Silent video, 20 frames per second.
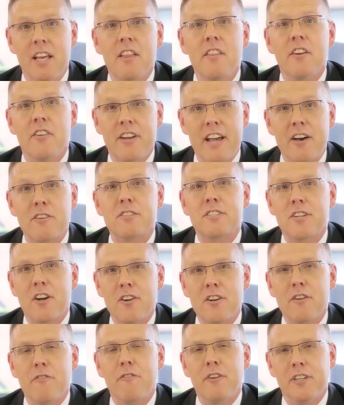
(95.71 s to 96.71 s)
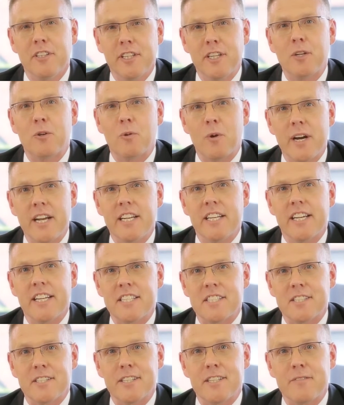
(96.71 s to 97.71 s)
They're now starting to fill in quite
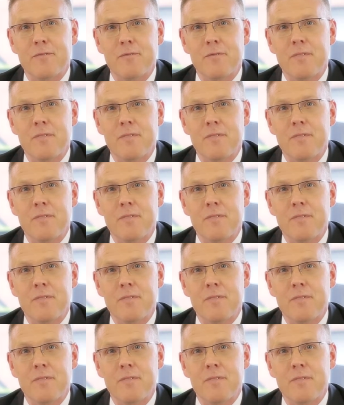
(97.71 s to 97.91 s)
nicely.